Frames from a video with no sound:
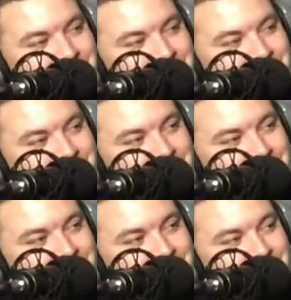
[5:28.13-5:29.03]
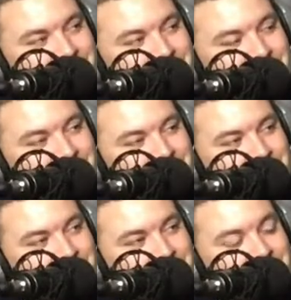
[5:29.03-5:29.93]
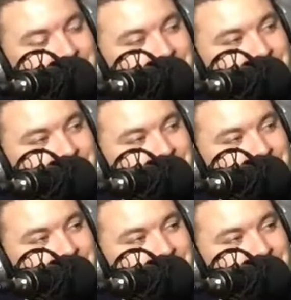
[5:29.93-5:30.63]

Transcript: The person shown says nothing.